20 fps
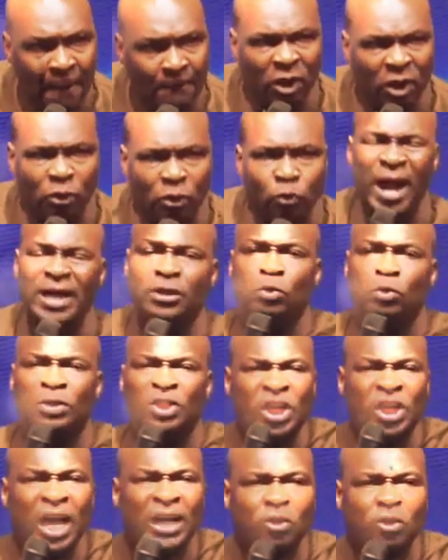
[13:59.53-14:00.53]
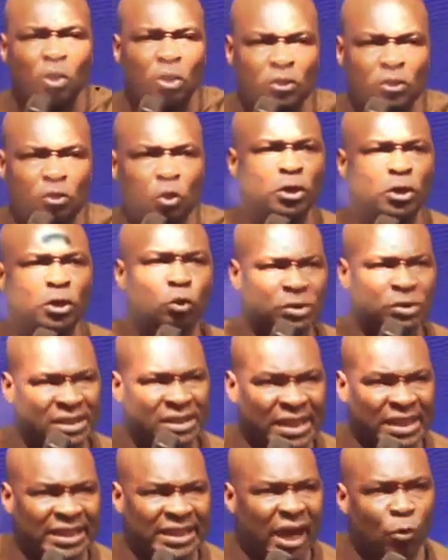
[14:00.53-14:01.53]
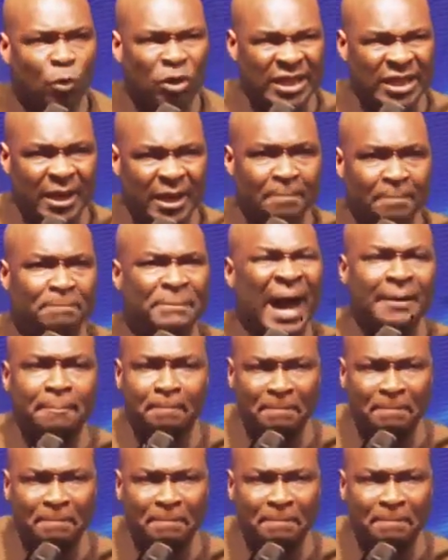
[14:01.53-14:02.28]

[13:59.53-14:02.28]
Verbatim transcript: But when you check your soul, you see that was a bad